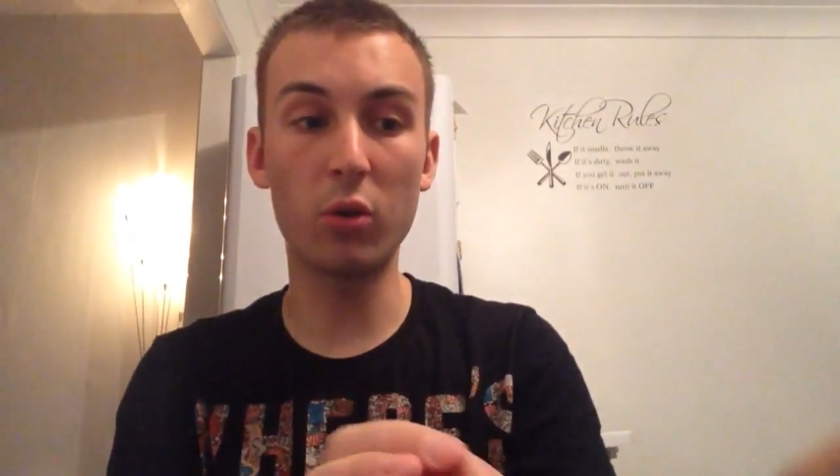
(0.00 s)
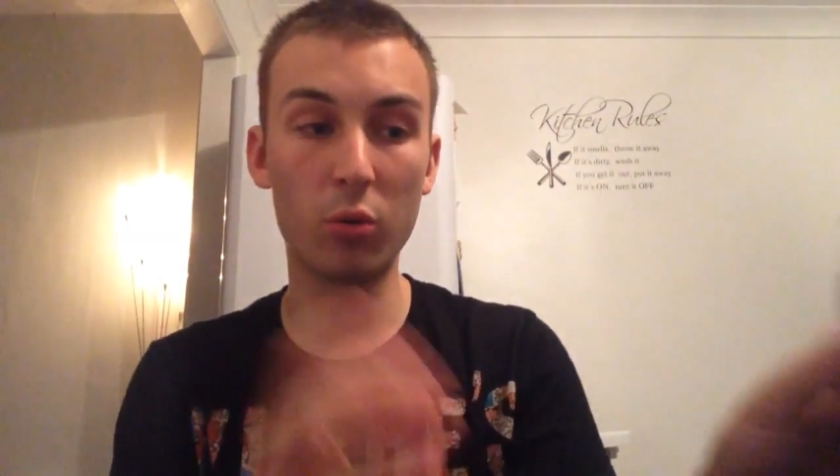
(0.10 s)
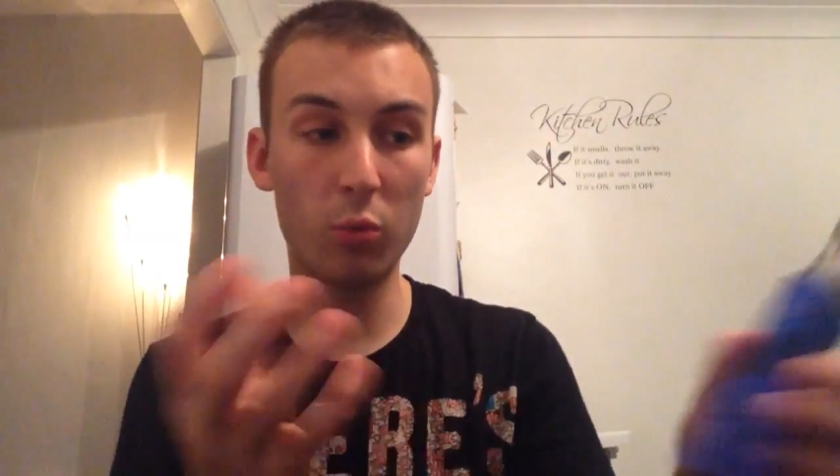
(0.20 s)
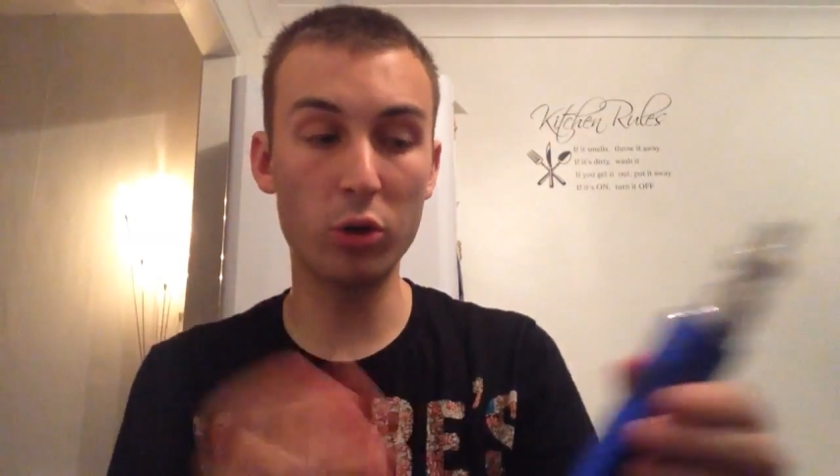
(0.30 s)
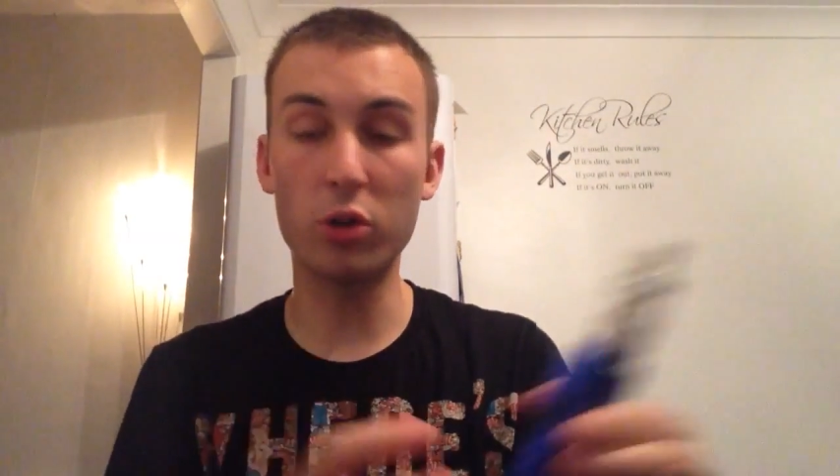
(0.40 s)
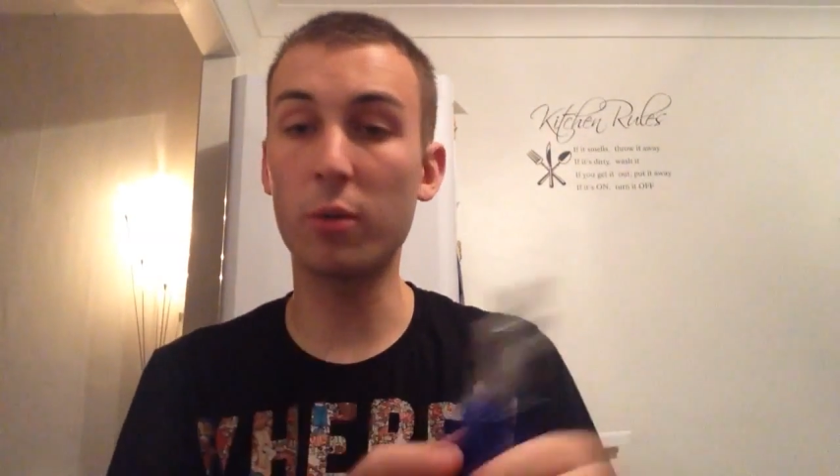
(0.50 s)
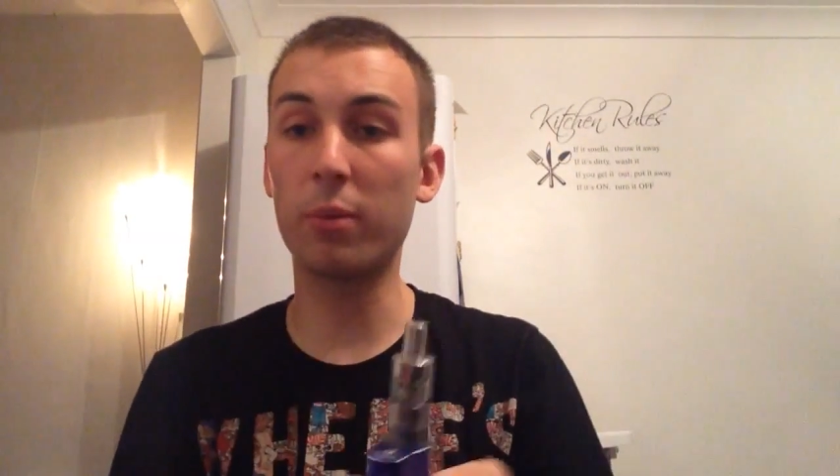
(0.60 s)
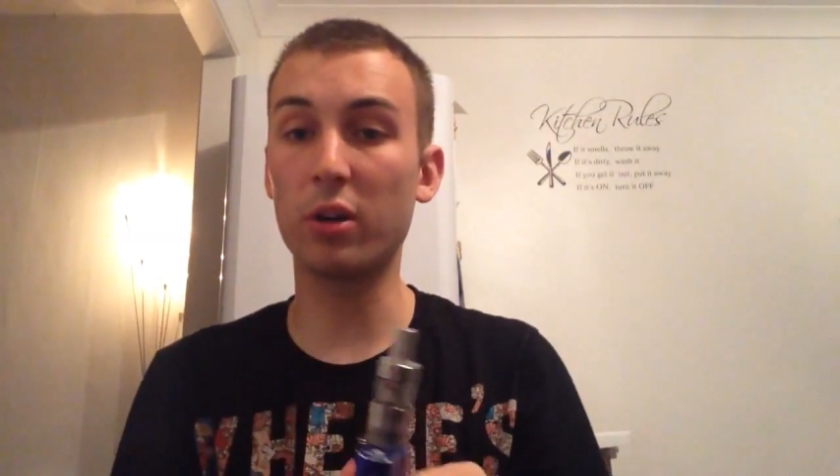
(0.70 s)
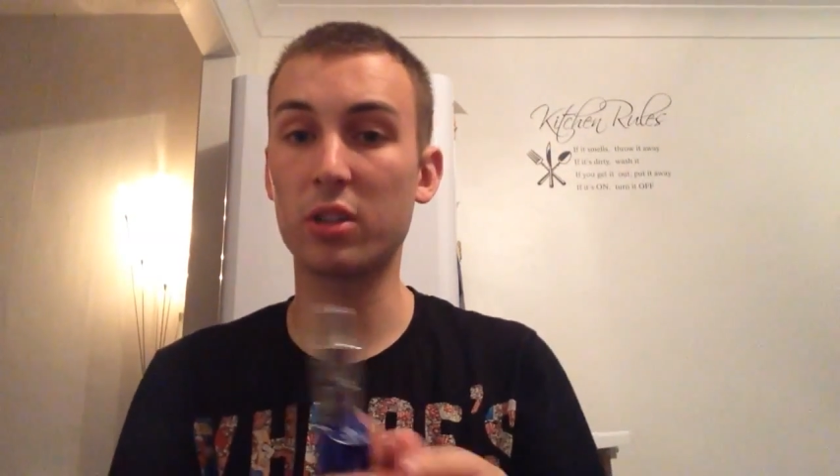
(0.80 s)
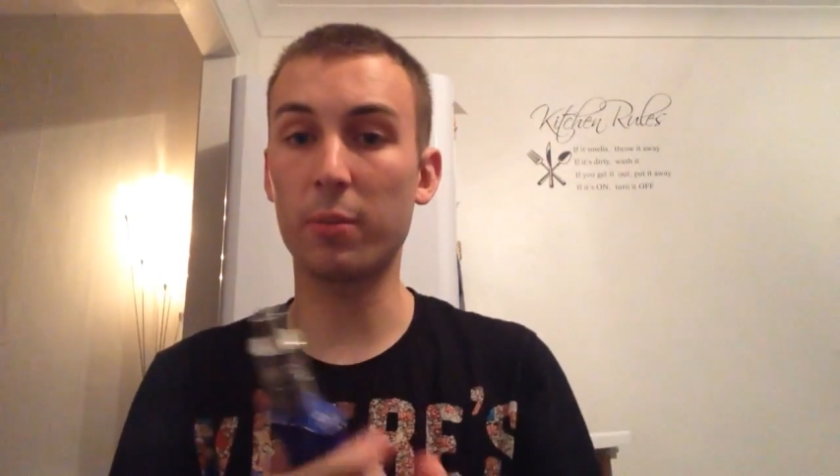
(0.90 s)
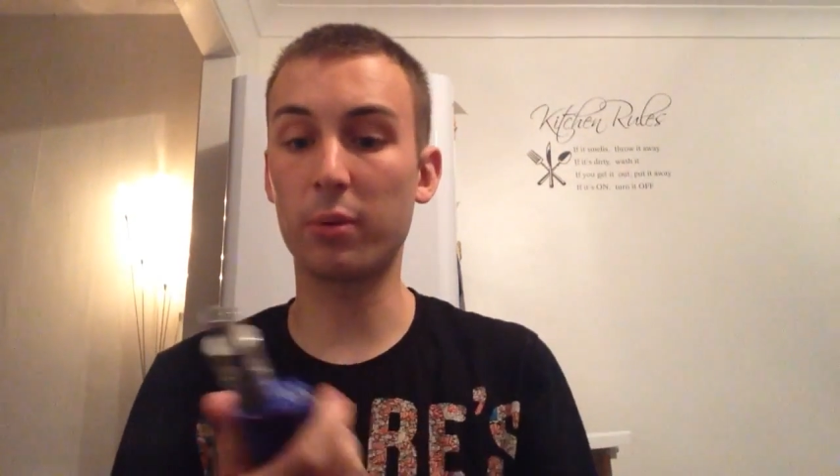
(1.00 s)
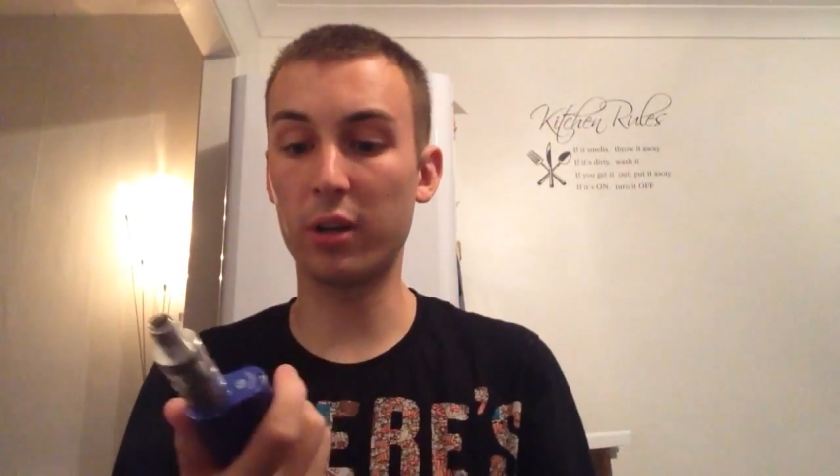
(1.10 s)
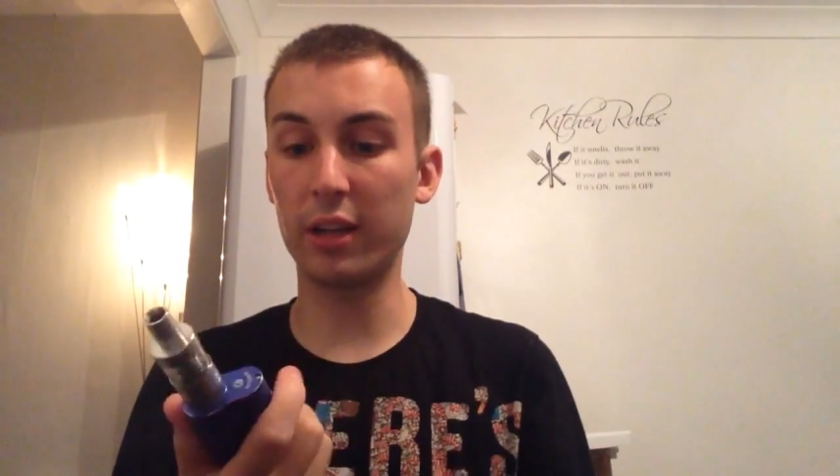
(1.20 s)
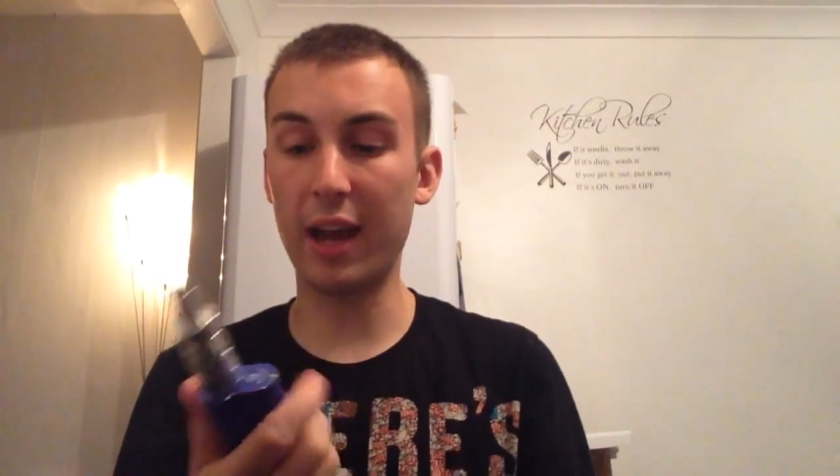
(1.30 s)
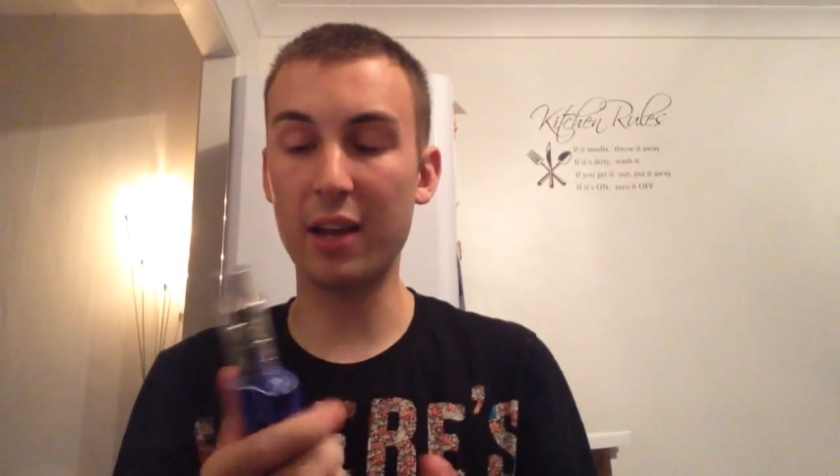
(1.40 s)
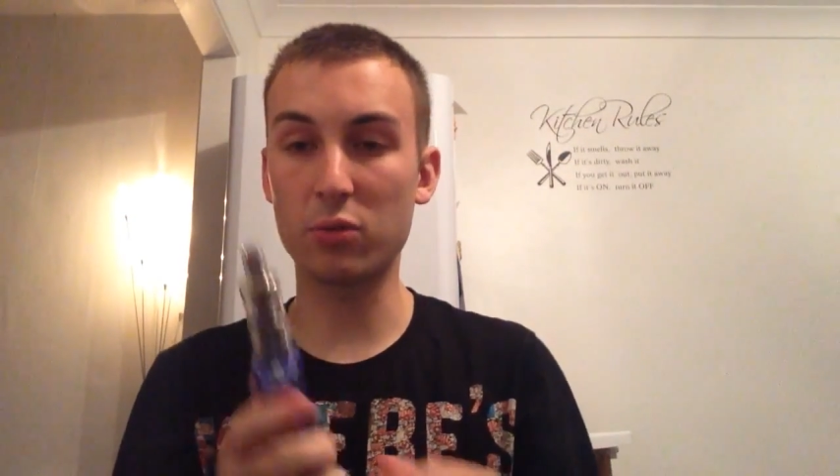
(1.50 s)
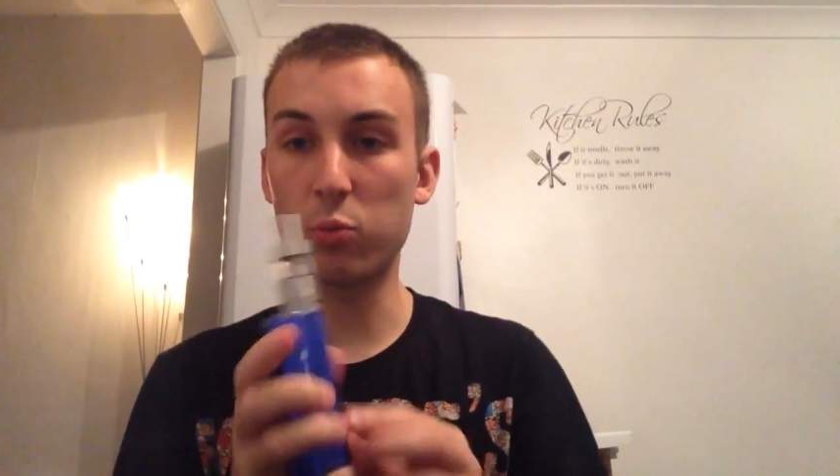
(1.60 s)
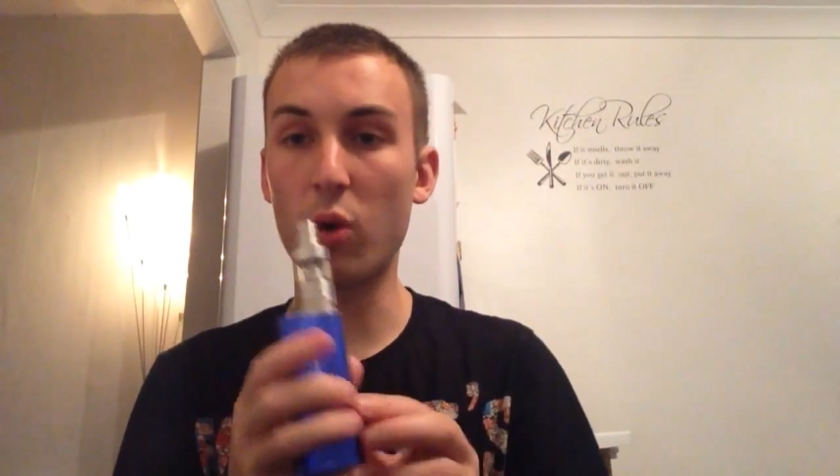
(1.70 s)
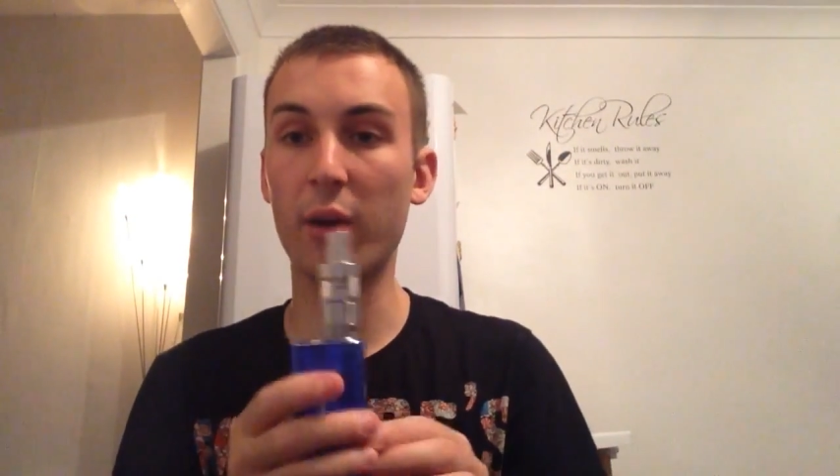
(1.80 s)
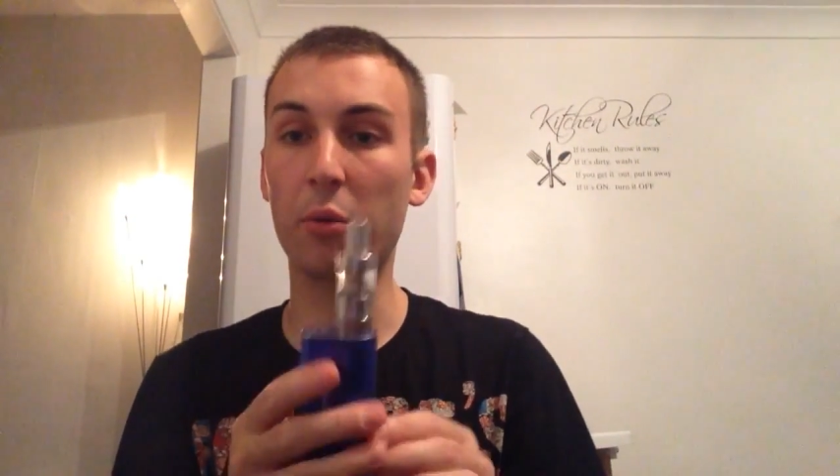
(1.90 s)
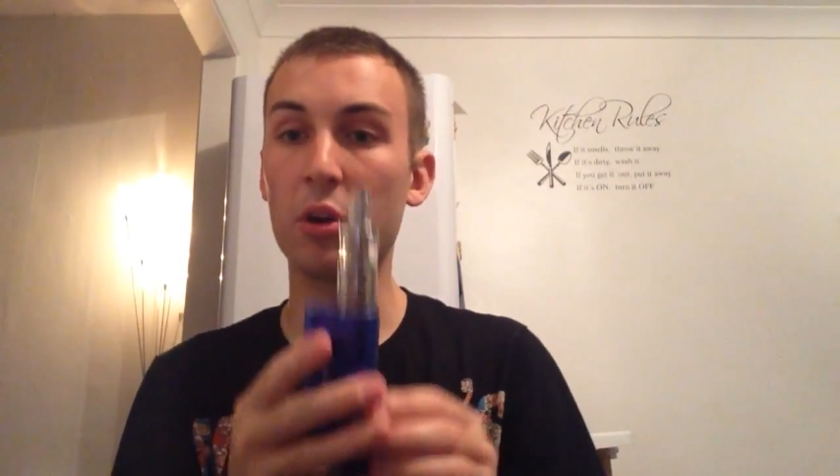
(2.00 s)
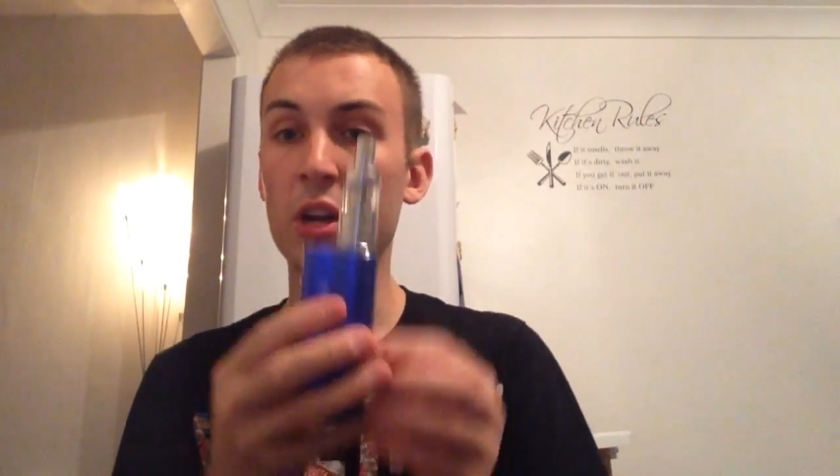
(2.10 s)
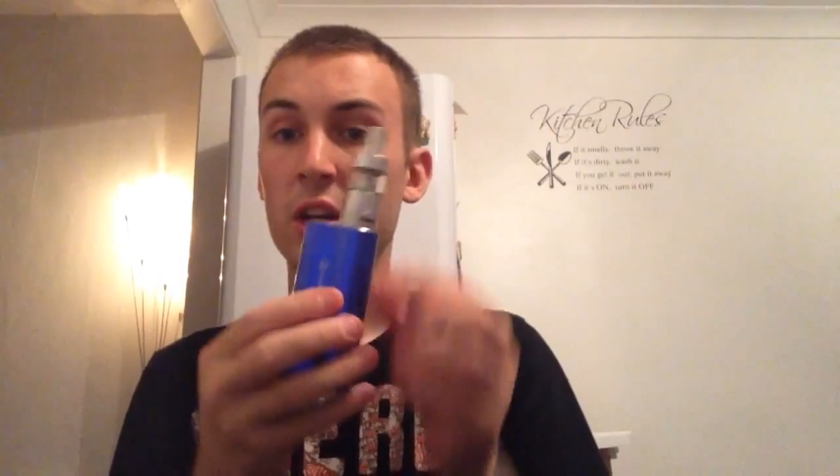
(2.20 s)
or what you can buy separately as well.